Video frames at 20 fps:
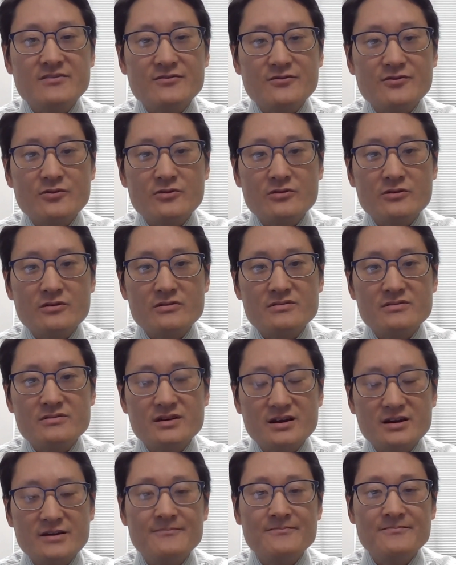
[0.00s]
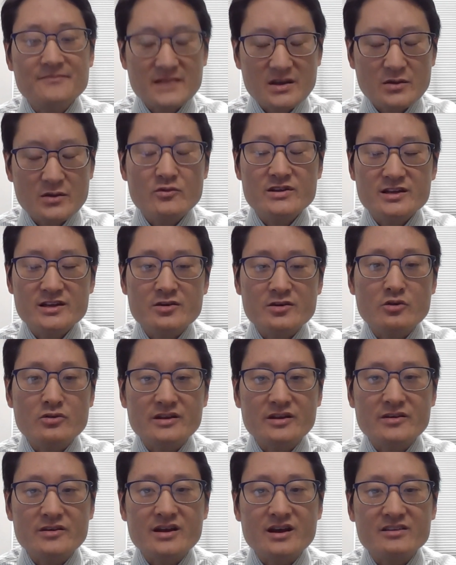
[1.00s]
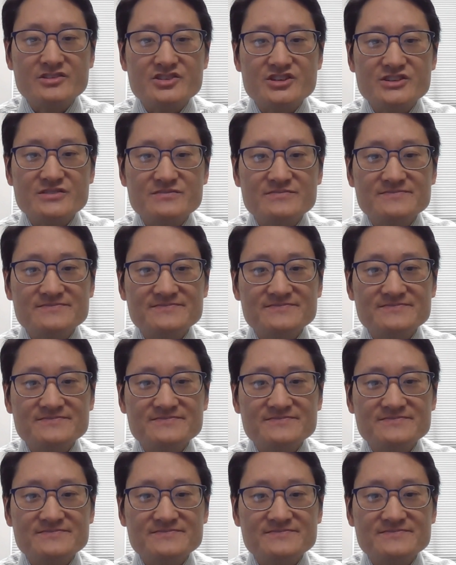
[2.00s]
for um, within otolaryngology.